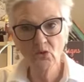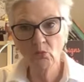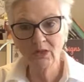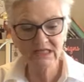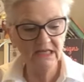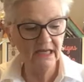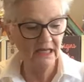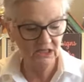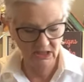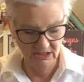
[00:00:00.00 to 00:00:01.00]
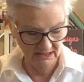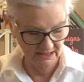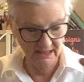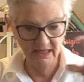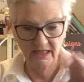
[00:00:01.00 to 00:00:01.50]
Once again, you can
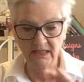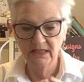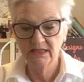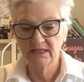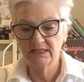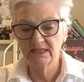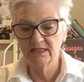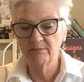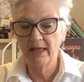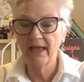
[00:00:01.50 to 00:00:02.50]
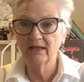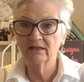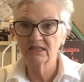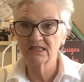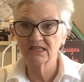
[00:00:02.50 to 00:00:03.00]
see this is the back,
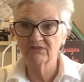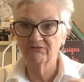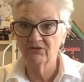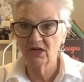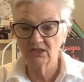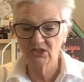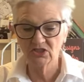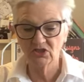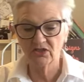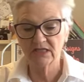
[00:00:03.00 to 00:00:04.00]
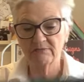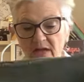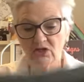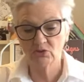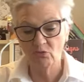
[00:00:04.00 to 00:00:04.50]
this is the front, so there's
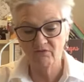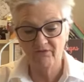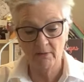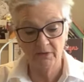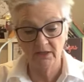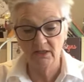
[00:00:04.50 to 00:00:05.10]
much more fabric